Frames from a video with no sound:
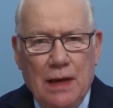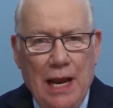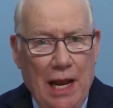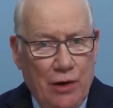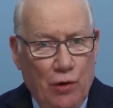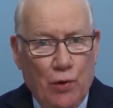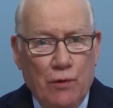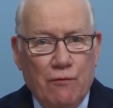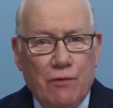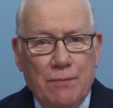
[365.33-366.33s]
"And
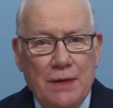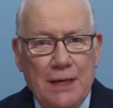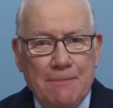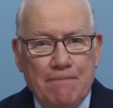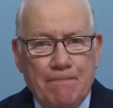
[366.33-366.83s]
learn from me"?